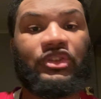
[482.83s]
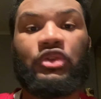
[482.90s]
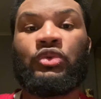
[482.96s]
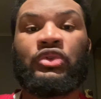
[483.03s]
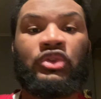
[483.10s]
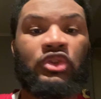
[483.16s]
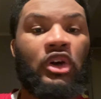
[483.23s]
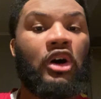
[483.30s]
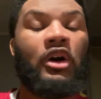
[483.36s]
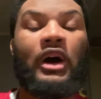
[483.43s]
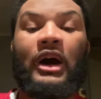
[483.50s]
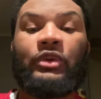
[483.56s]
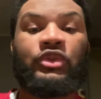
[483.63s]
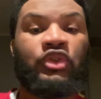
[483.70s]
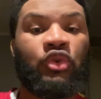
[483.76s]
You saw
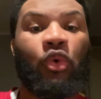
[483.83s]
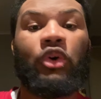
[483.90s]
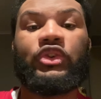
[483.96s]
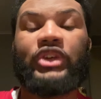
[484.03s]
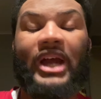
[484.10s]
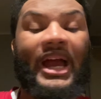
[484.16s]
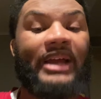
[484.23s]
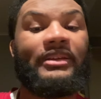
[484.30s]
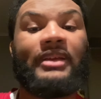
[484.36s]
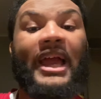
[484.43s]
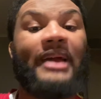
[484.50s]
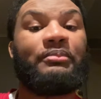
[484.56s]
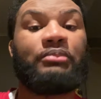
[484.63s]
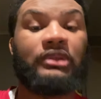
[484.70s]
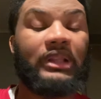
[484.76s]
how Georgia
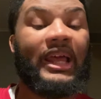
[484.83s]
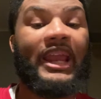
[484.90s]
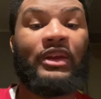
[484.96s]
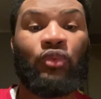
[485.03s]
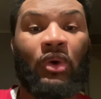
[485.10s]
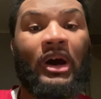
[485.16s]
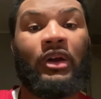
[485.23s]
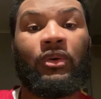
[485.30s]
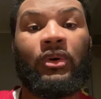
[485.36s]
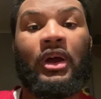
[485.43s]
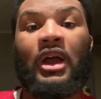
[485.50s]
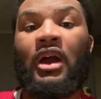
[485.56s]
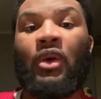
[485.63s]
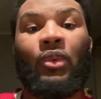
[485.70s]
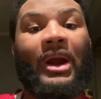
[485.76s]
had played Waddle,
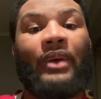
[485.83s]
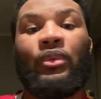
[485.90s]
right?